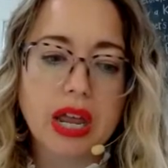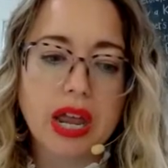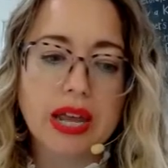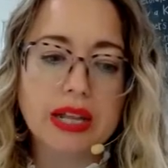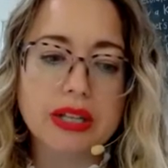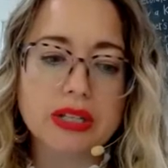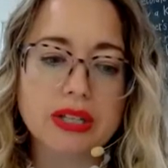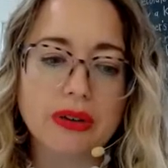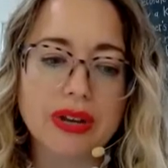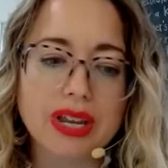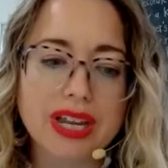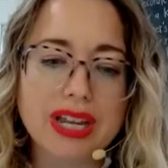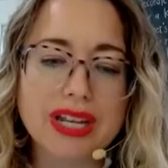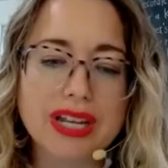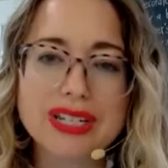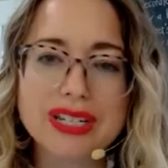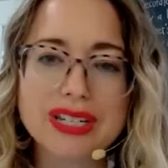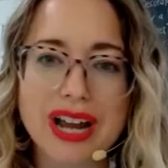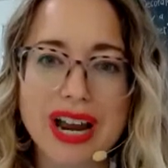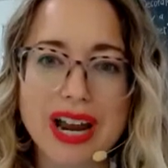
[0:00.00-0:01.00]
And so
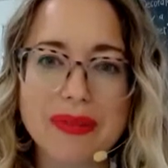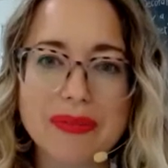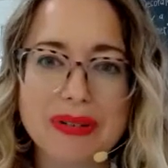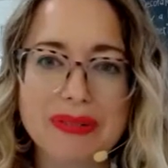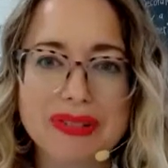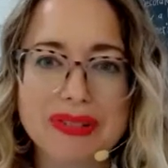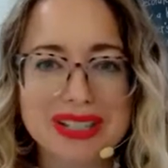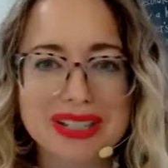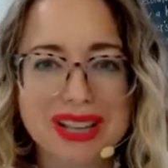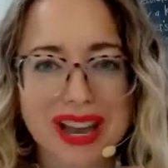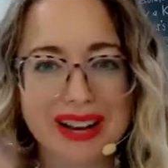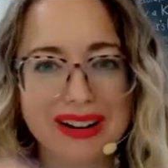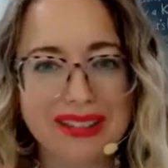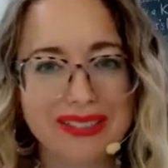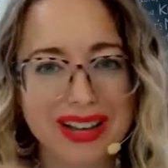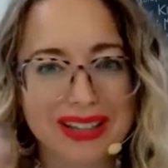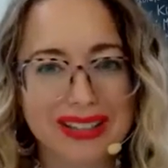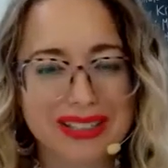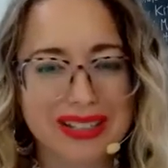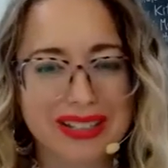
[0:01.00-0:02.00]
each time it was kind of
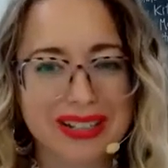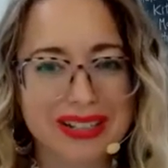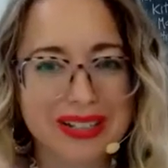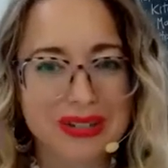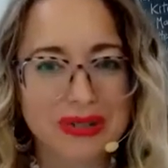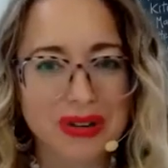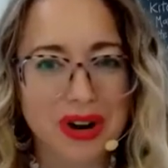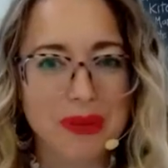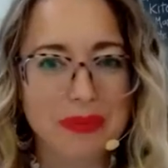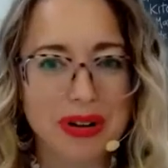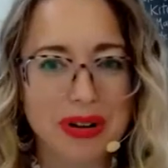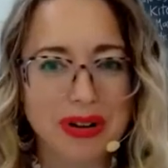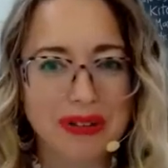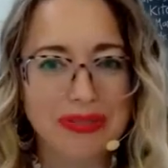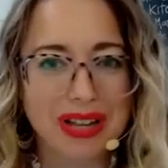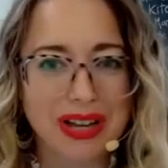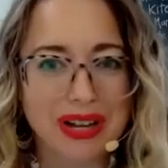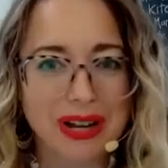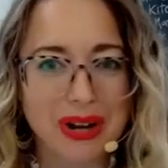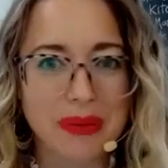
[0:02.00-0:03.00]
like this trauma of
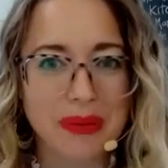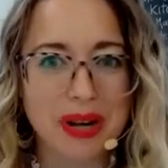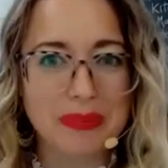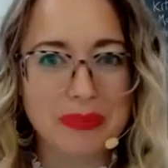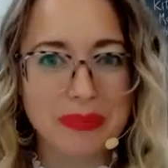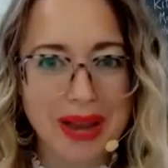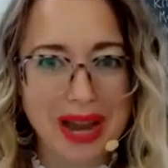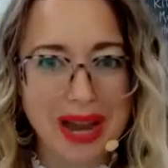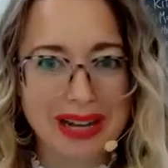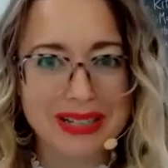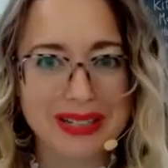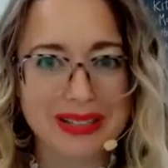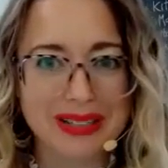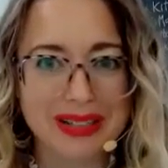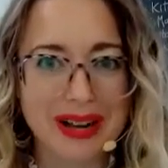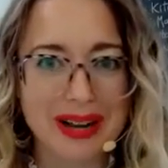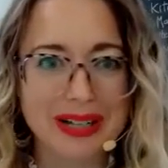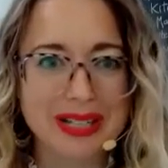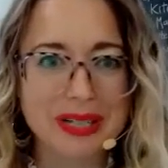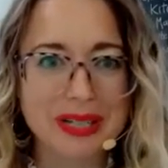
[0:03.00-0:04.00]
like going back to the
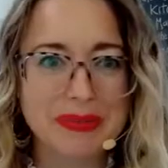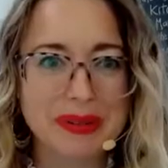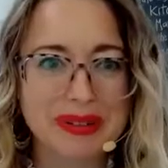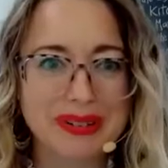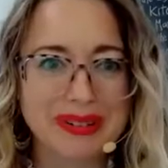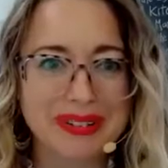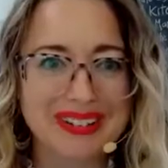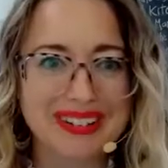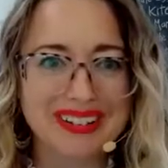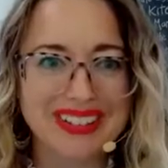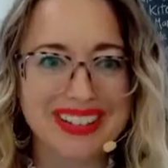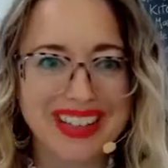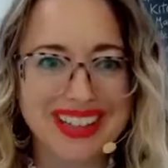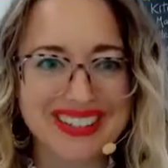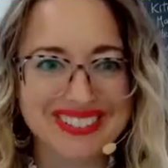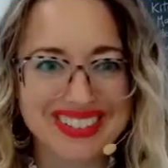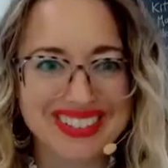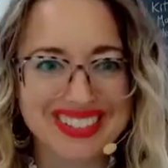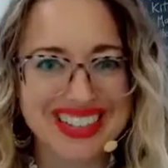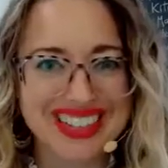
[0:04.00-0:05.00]
hospital. And
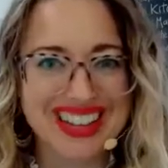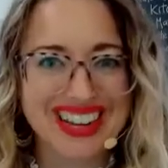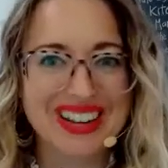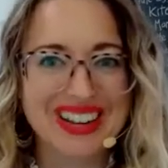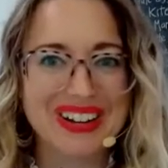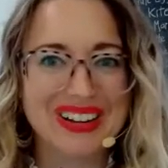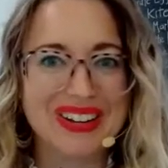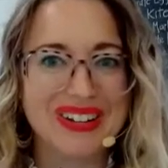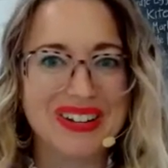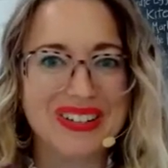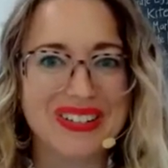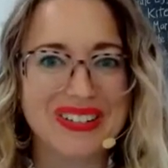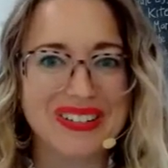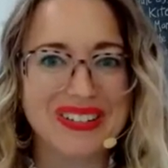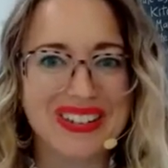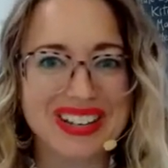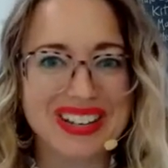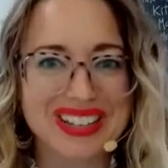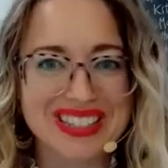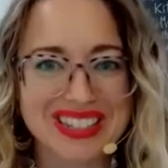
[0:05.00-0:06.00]
it was like,
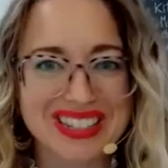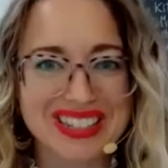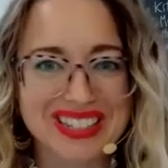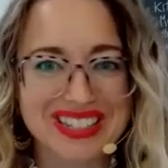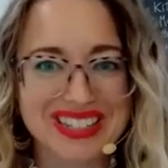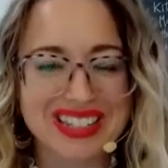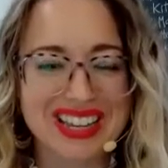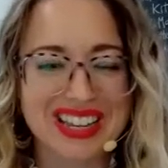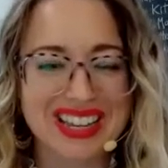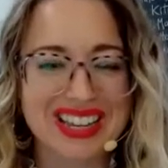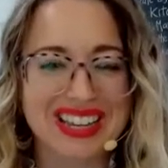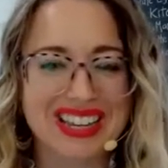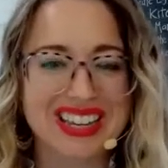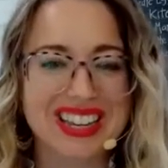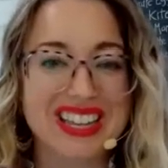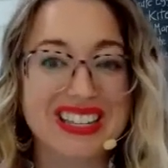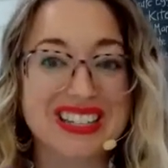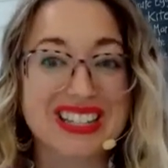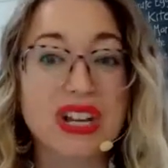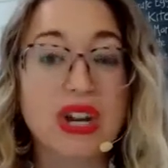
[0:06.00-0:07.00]
oh,
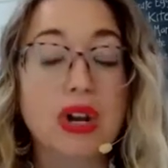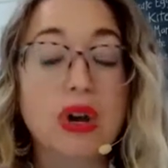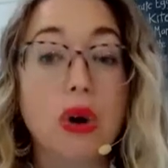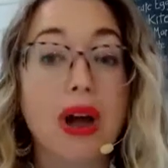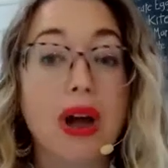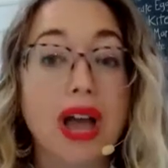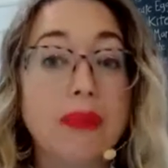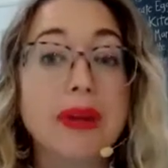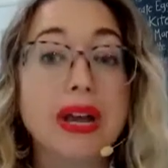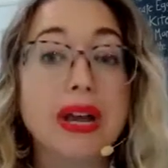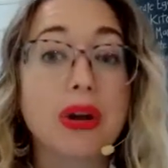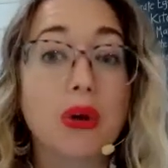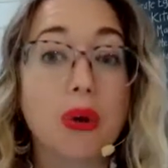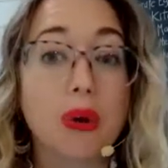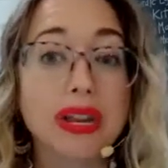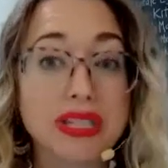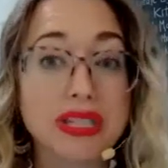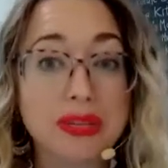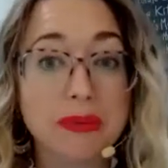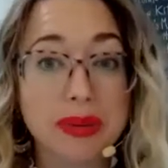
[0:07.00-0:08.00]
am I
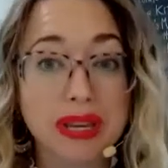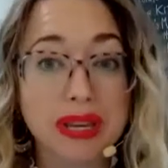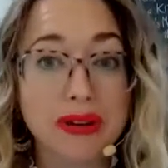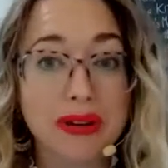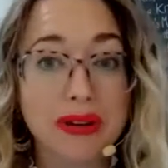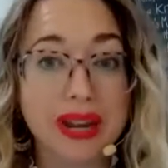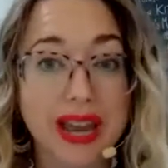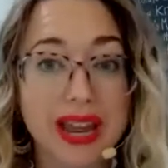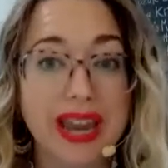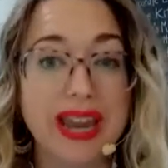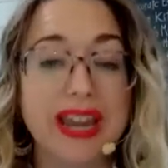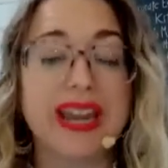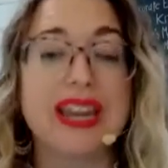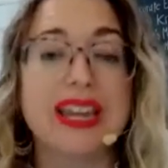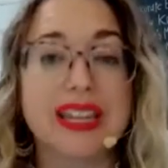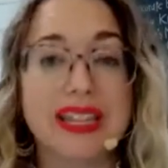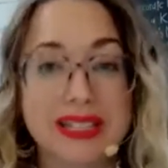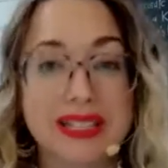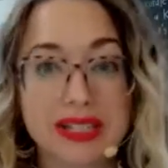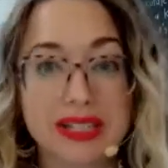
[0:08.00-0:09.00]
going to be okay? Is